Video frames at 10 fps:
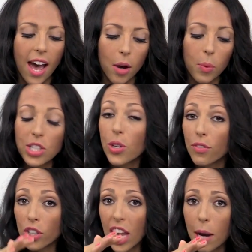Once you have
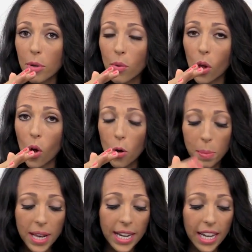your camera roll
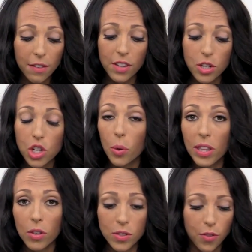open, if it's showing
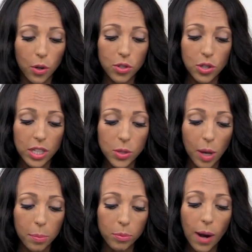those photos, you can
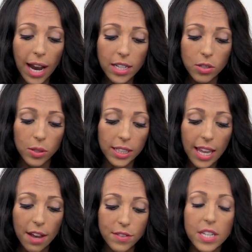swipe right or
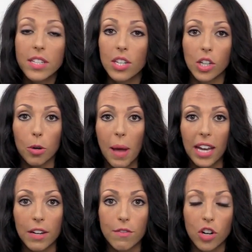left to go
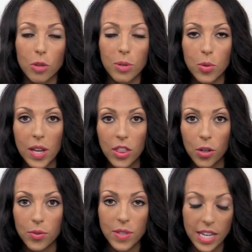back and forth between
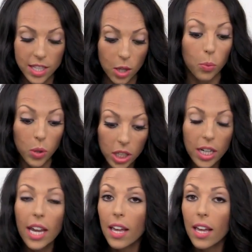those things that were,